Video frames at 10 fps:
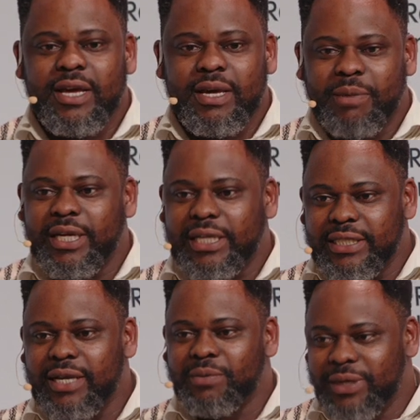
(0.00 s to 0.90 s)
but it
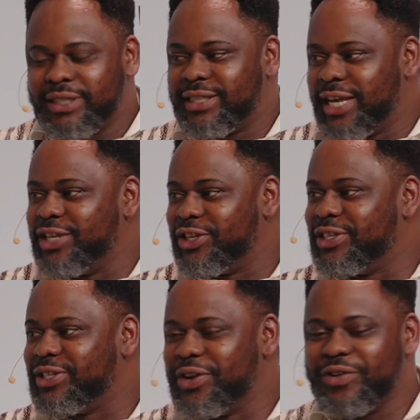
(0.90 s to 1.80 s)
is a quintessential
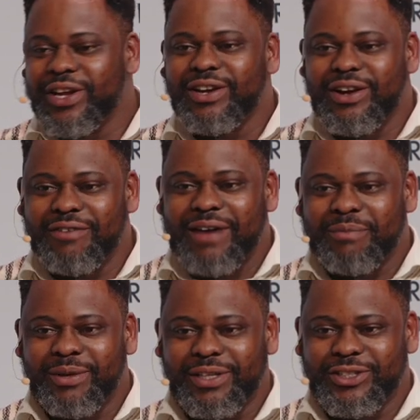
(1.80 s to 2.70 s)
story of
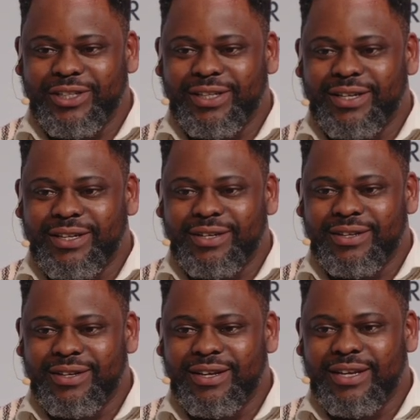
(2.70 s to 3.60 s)
abolition
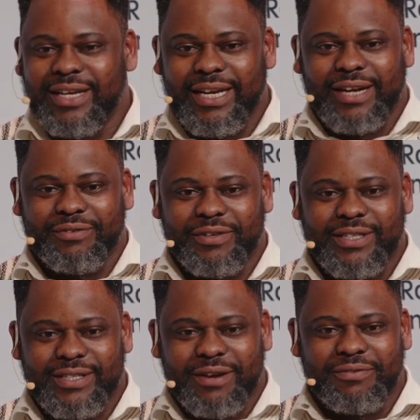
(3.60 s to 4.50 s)
in and of
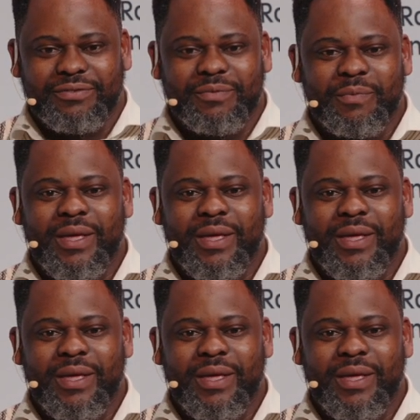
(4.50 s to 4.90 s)
itself.